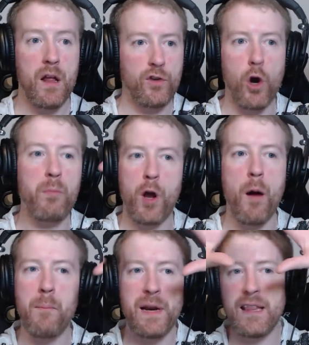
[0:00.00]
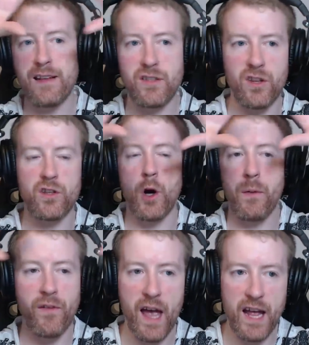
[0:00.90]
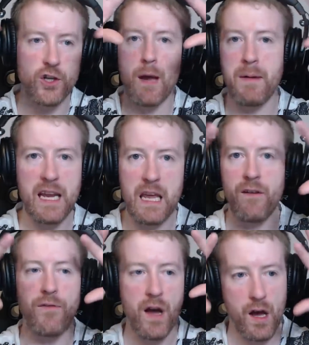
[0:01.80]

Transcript: top company that's at the top of a hegemony of